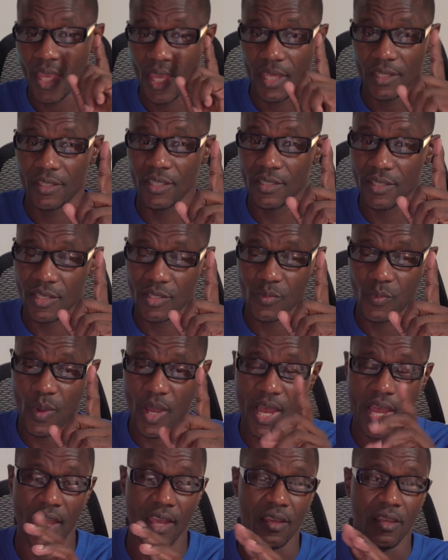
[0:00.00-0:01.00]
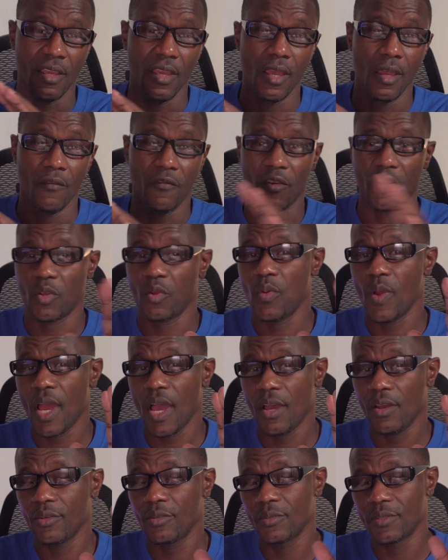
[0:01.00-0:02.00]
And this is why. For the
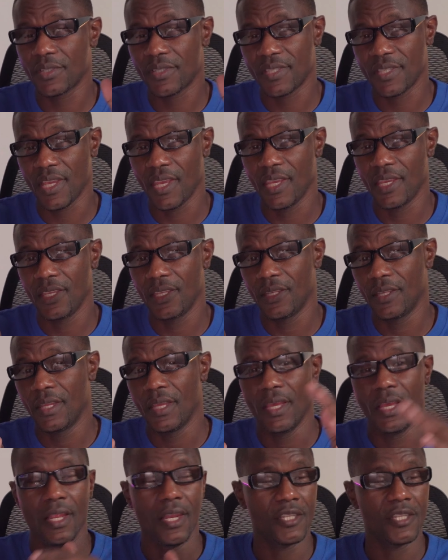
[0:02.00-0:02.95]
crowd who are saying,